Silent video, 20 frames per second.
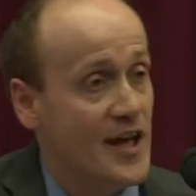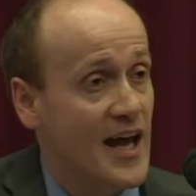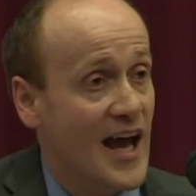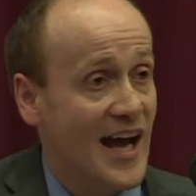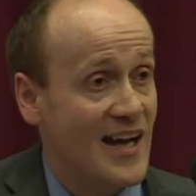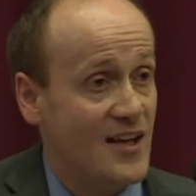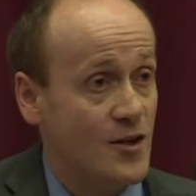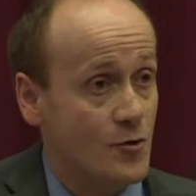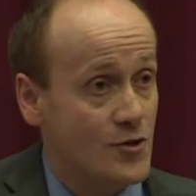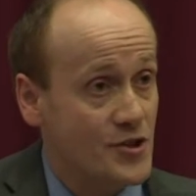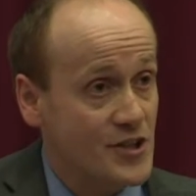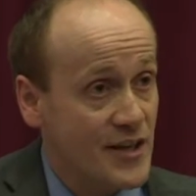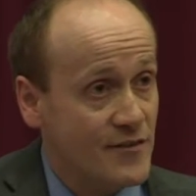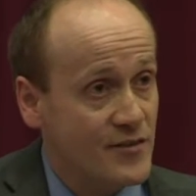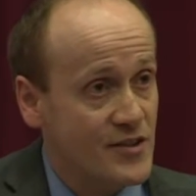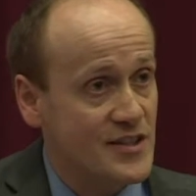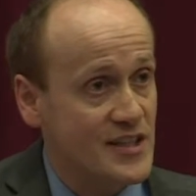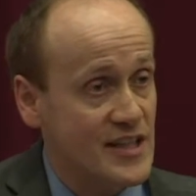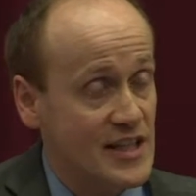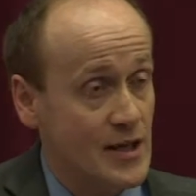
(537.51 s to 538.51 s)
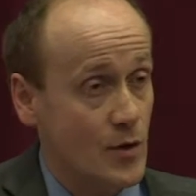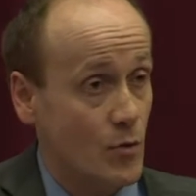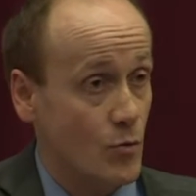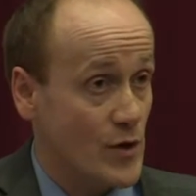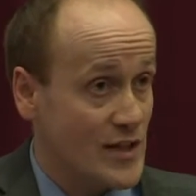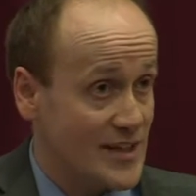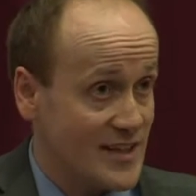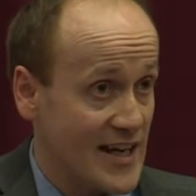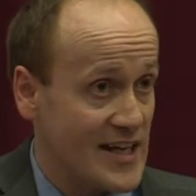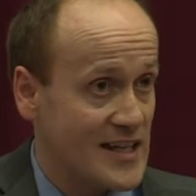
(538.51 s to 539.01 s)
And longevity we
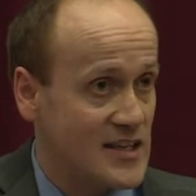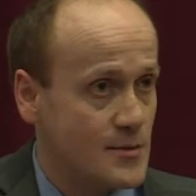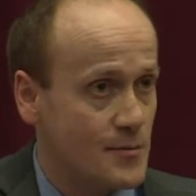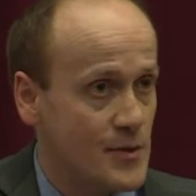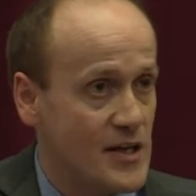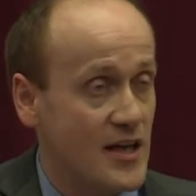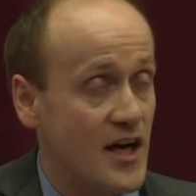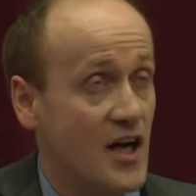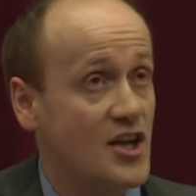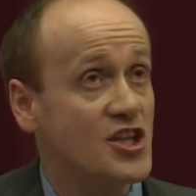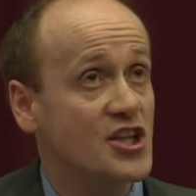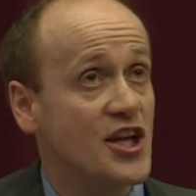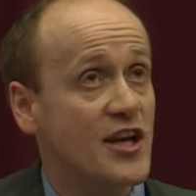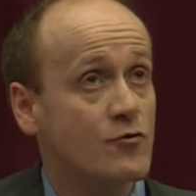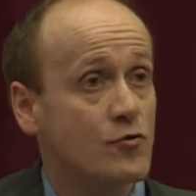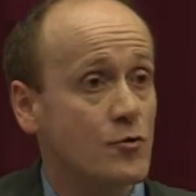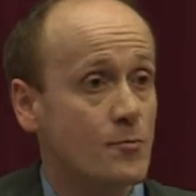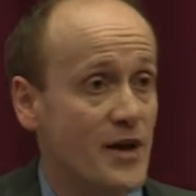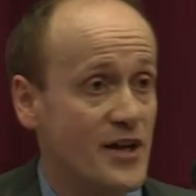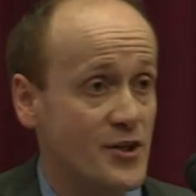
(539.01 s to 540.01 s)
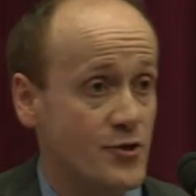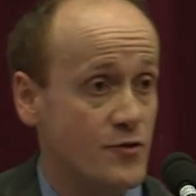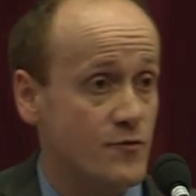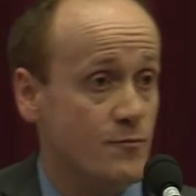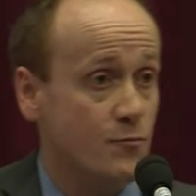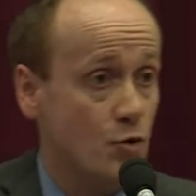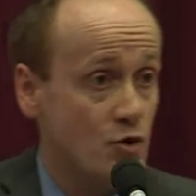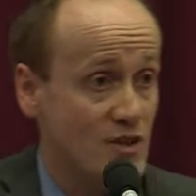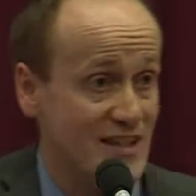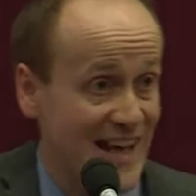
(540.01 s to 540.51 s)
take to be a general measure of
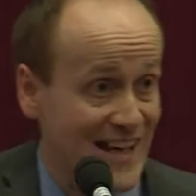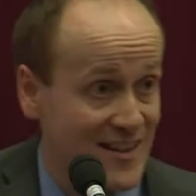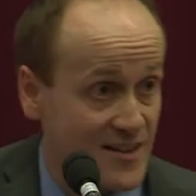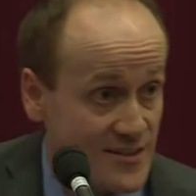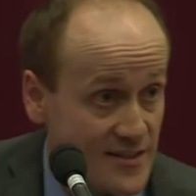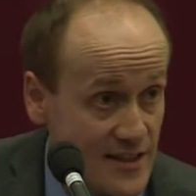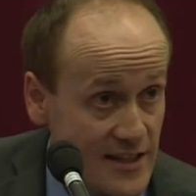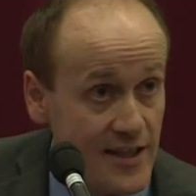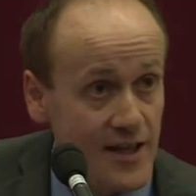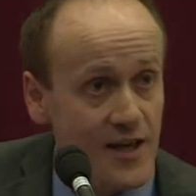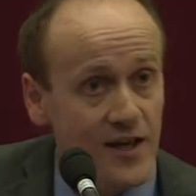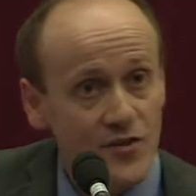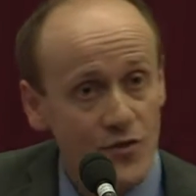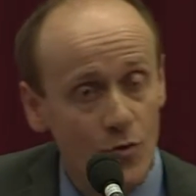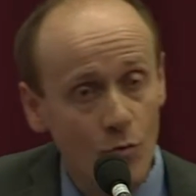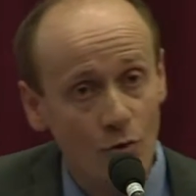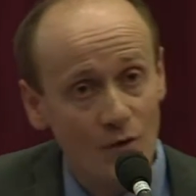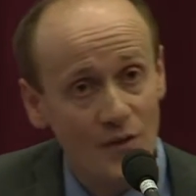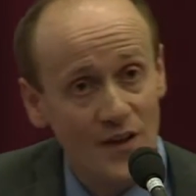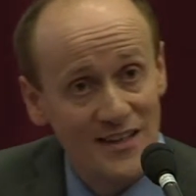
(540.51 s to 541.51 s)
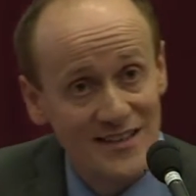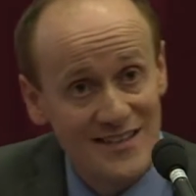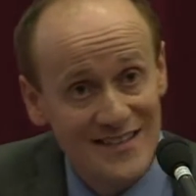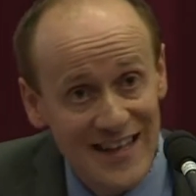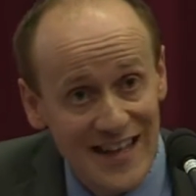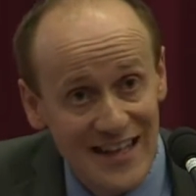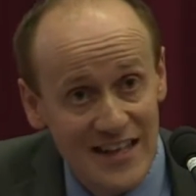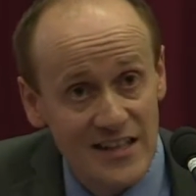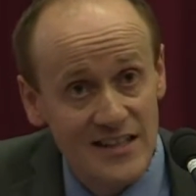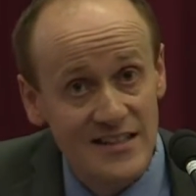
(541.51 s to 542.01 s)
mortality. So what that's
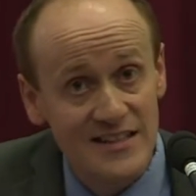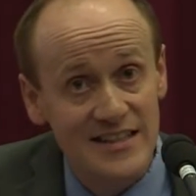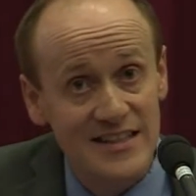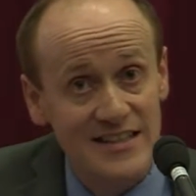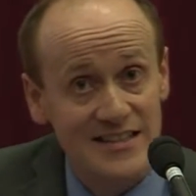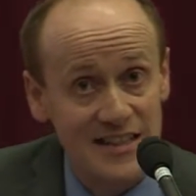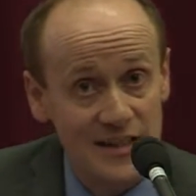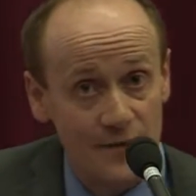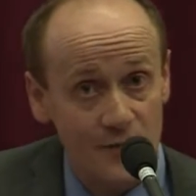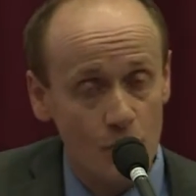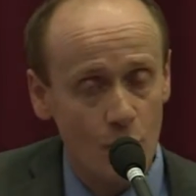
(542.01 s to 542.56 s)
telling us is that if you